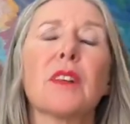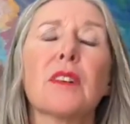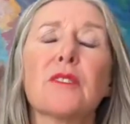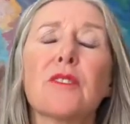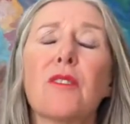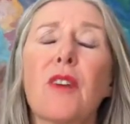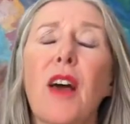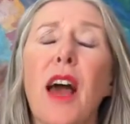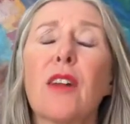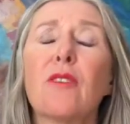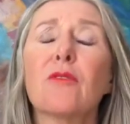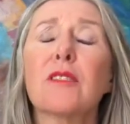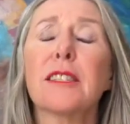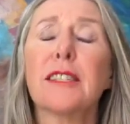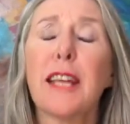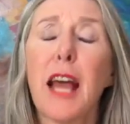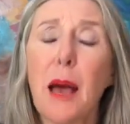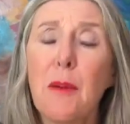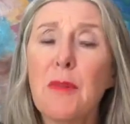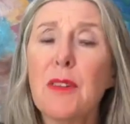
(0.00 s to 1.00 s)
So I don't
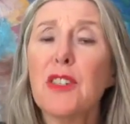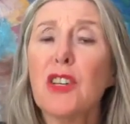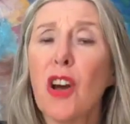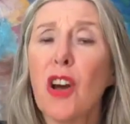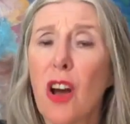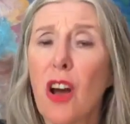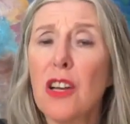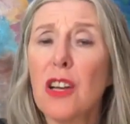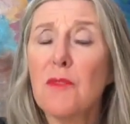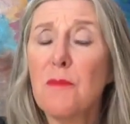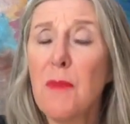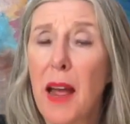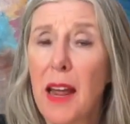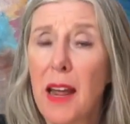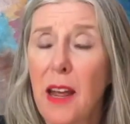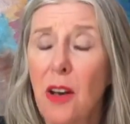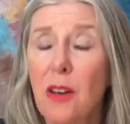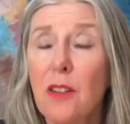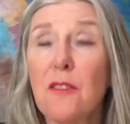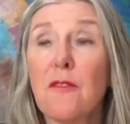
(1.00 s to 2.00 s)
sabotage my
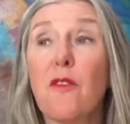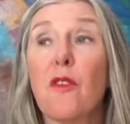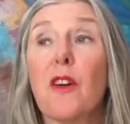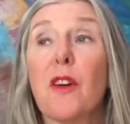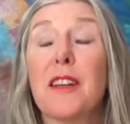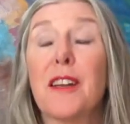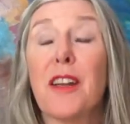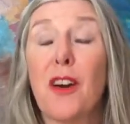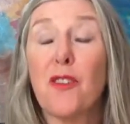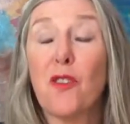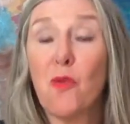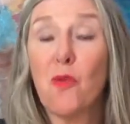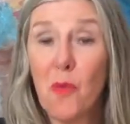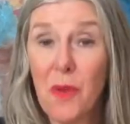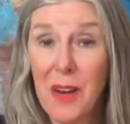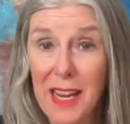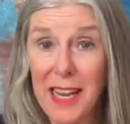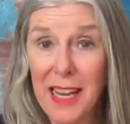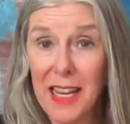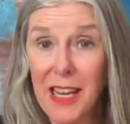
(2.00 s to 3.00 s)
health for another
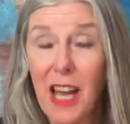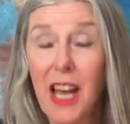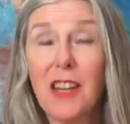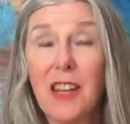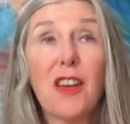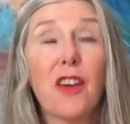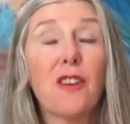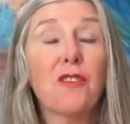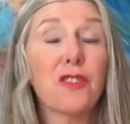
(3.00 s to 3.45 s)
week, another